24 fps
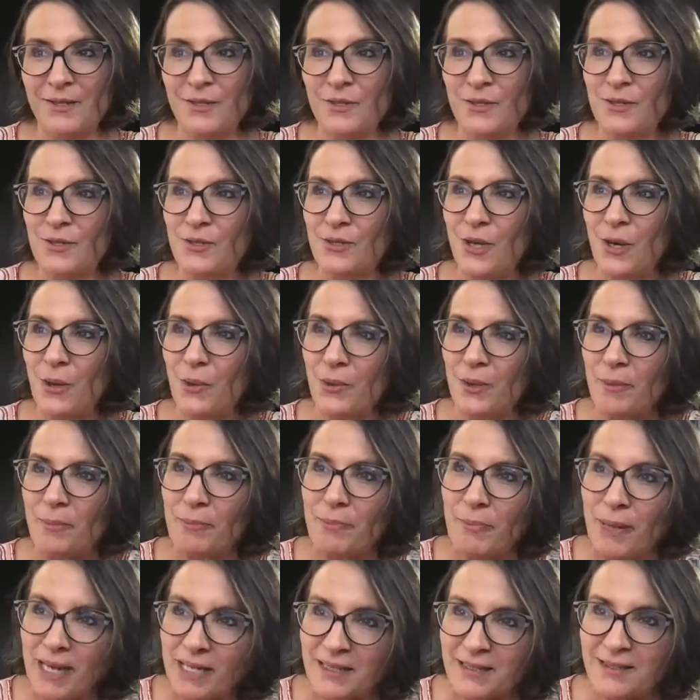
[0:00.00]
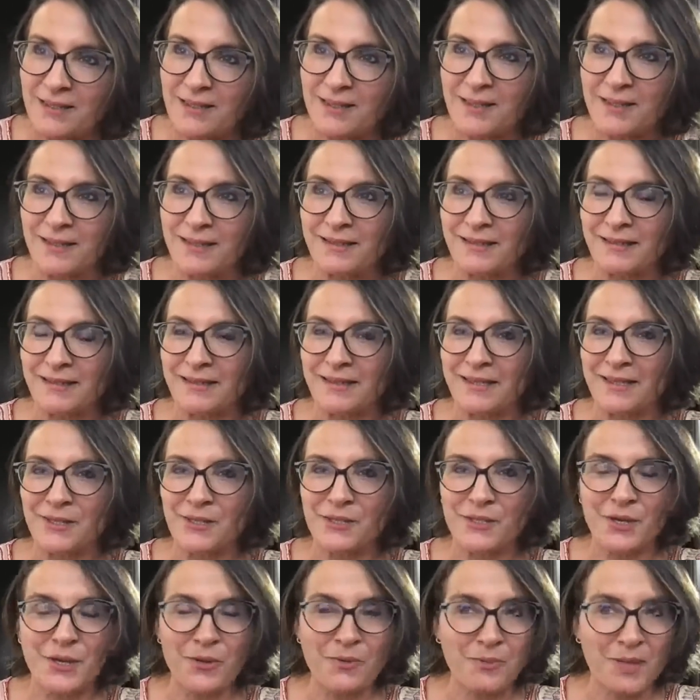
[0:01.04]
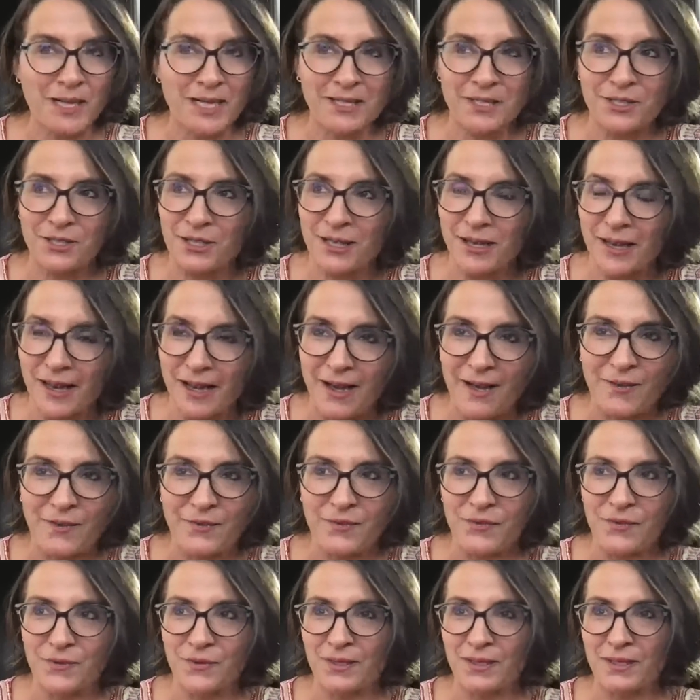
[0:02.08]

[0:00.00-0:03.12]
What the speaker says: so abundant and so much love,